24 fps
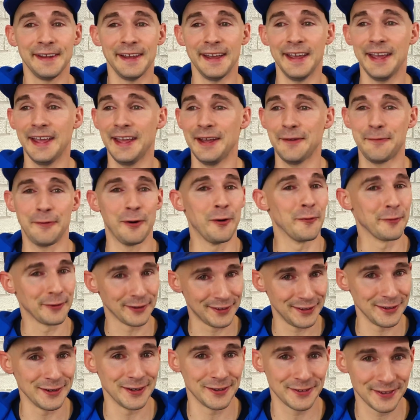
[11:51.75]
If over
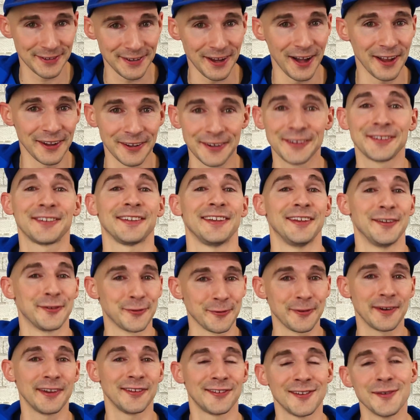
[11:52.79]
$200 is
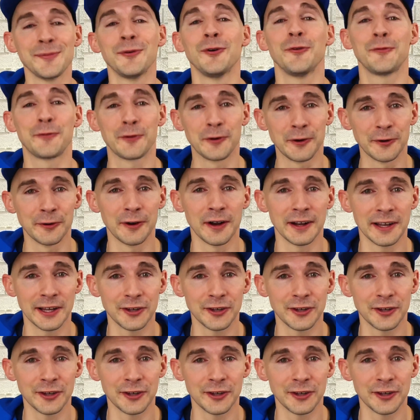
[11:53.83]
reasonable for a running